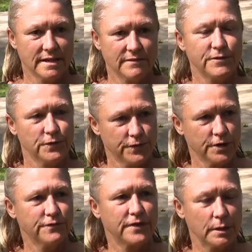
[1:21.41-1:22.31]
I feel for
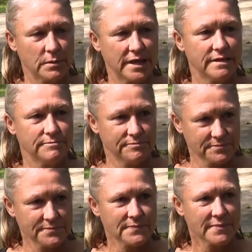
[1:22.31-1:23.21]
her family.
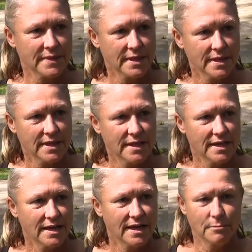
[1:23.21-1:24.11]

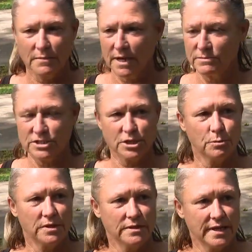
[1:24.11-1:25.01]
Um, I'm just
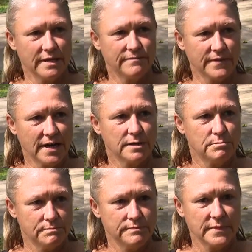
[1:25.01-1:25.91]
hoping they find
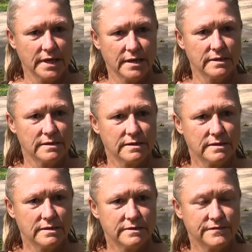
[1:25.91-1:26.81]
uh,
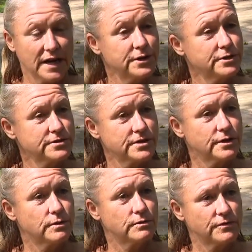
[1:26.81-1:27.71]
find her
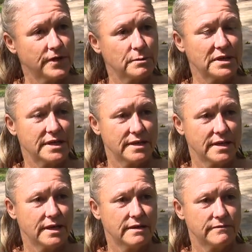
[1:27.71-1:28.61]
so the family can
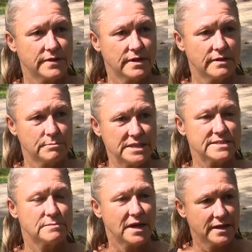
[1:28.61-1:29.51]
have uh,
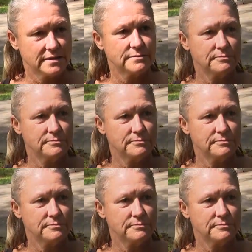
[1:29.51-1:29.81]
peace of mind.